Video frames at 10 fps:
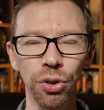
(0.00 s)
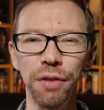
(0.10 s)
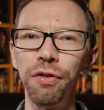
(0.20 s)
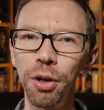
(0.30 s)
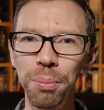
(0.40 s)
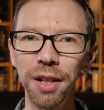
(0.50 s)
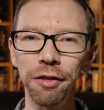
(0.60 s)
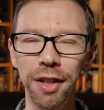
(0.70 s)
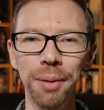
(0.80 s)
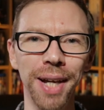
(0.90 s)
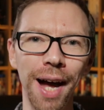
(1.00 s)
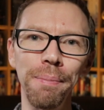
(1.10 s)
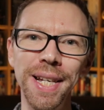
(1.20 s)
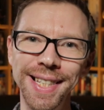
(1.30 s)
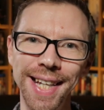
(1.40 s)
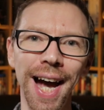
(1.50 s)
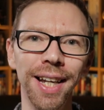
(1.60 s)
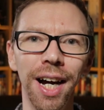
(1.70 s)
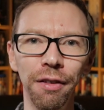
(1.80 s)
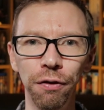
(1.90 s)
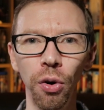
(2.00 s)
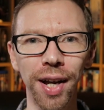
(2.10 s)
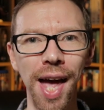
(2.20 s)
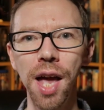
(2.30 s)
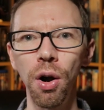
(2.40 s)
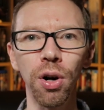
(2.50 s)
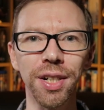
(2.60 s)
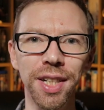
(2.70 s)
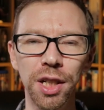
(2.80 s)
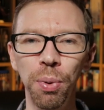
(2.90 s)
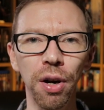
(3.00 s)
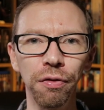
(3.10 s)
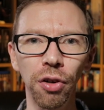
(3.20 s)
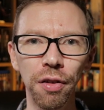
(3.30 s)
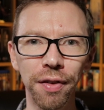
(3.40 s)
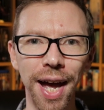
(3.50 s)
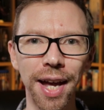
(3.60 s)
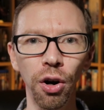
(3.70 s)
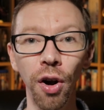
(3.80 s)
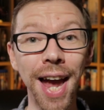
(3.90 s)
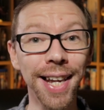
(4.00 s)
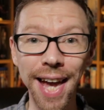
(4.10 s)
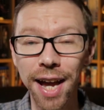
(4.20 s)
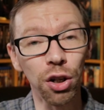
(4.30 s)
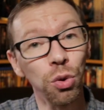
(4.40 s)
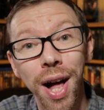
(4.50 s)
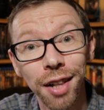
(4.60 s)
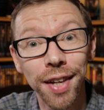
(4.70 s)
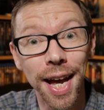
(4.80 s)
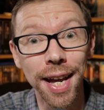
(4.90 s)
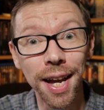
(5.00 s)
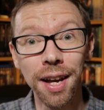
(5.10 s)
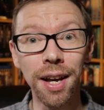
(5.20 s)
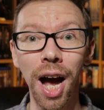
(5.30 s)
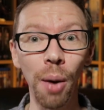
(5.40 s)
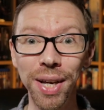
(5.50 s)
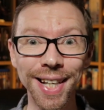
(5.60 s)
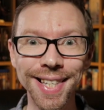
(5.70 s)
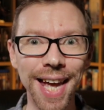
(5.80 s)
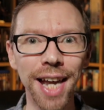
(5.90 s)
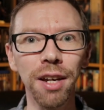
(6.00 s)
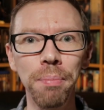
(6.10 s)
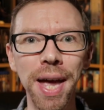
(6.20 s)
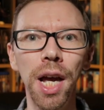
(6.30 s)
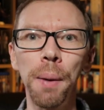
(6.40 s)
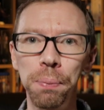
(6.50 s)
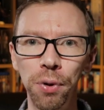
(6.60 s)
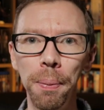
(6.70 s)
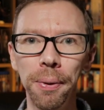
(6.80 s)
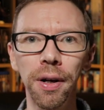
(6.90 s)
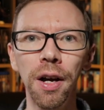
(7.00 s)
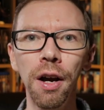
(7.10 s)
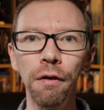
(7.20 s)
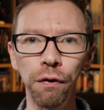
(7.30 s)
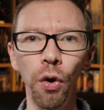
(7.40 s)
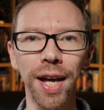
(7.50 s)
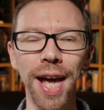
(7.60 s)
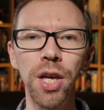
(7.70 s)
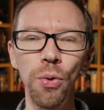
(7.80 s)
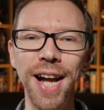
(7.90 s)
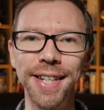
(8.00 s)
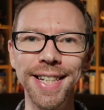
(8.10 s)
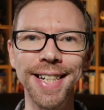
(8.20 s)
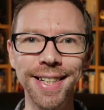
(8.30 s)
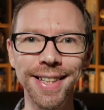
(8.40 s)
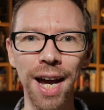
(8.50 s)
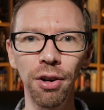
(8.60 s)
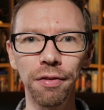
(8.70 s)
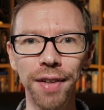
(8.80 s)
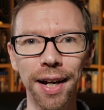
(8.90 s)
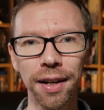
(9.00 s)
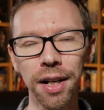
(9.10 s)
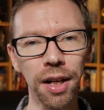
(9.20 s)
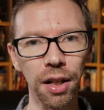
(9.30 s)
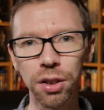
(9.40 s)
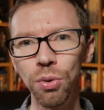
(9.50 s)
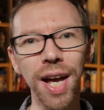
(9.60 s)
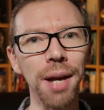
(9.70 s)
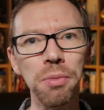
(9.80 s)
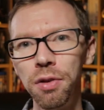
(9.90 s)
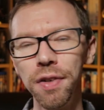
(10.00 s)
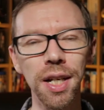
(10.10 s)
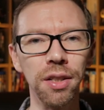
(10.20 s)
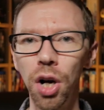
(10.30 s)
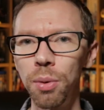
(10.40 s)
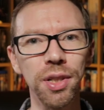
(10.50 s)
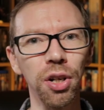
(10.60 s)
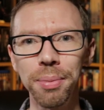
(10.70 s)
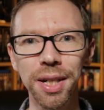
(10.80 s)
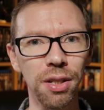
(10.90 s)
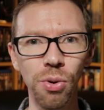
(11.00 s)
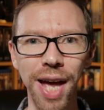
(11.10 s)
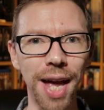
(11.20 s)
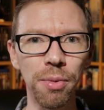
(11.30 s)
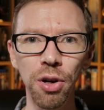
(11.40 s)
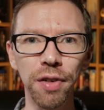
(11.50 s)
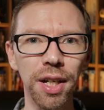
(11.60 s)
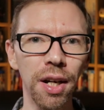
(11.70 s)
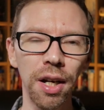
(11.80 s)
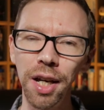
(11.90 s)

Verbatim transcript: 35mm film can be scanned at 4K or 6.5K or 8K or 12K, and we can then make a proper 4K UHD disc out of that. A 2K movie is always going to be a 2K movie,